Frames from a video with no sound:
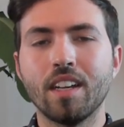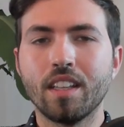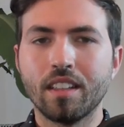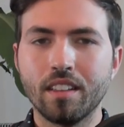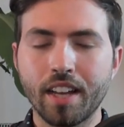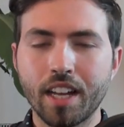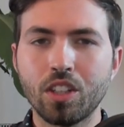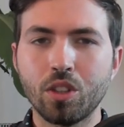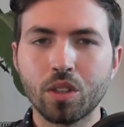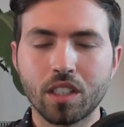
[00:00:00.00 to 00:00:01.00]
then
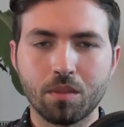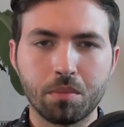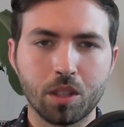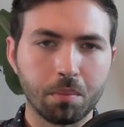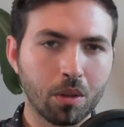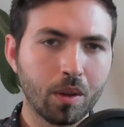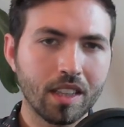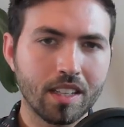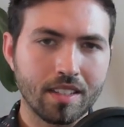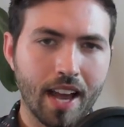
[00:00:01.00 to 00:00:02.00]
you can deploy
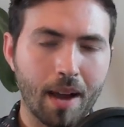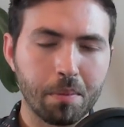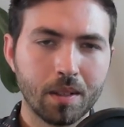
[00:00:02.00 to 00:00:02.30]
this app.